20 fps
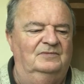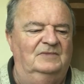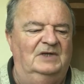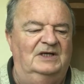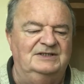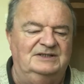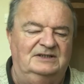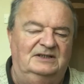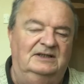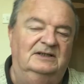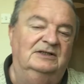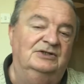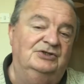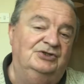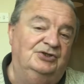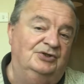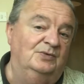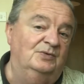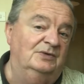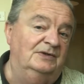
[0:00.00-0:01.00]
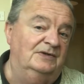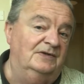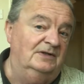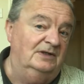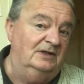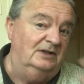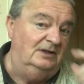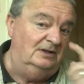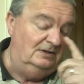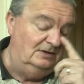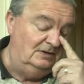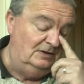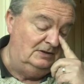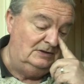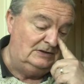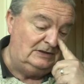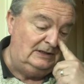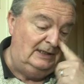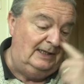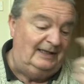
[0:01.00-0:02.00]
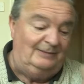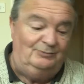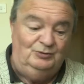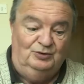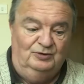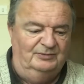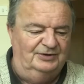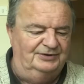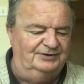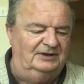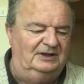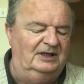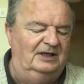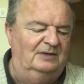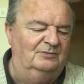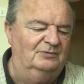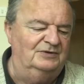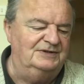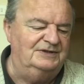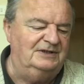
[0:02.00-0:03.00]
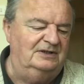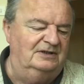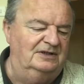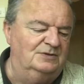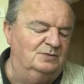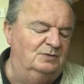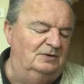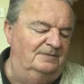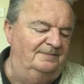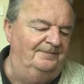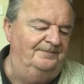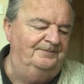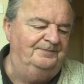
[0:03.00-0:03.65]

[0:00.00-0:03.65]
isn't an issue with the slightly more modern cameras to this one.